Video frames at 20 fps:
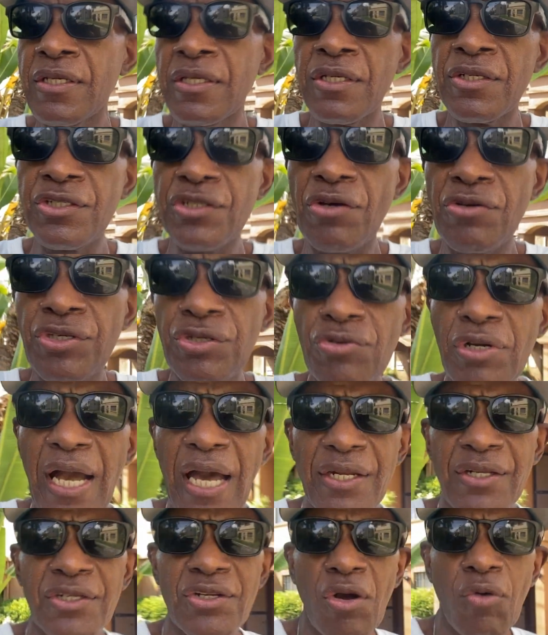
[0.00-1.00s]
So you got
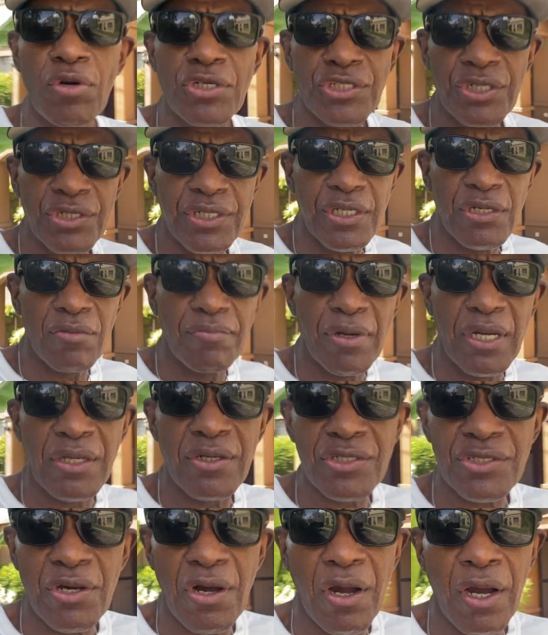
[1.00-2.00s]
to know what your deal
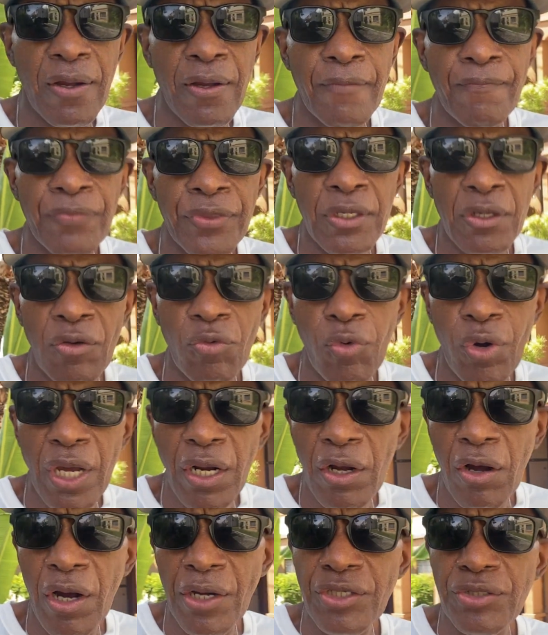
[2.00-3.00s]
breakers are.
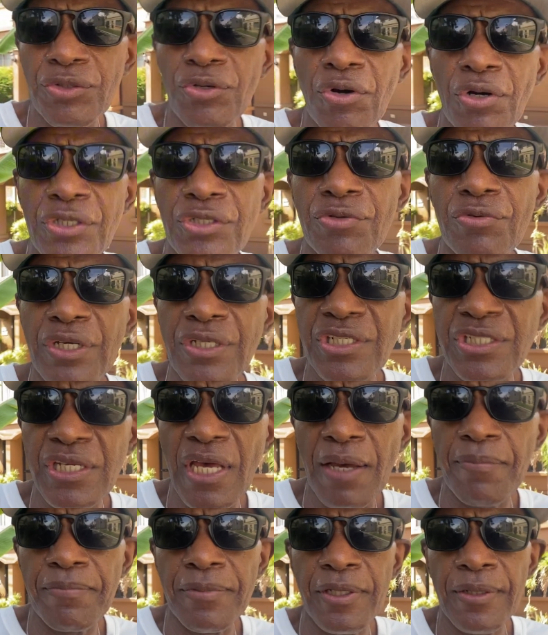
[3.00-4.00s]
What are you going to
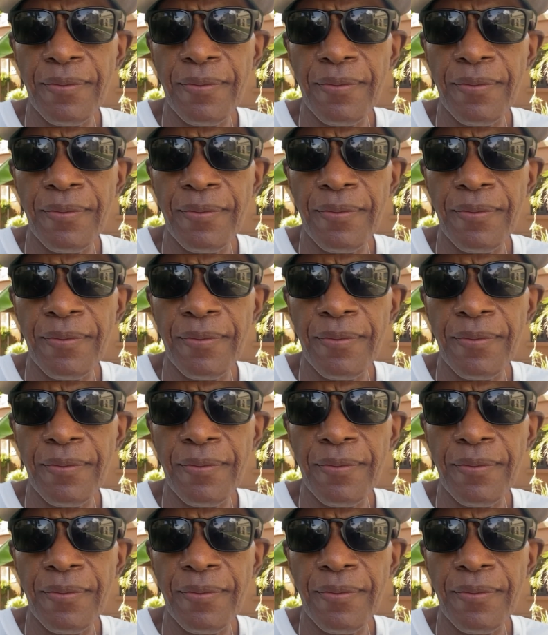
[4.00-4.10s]
accept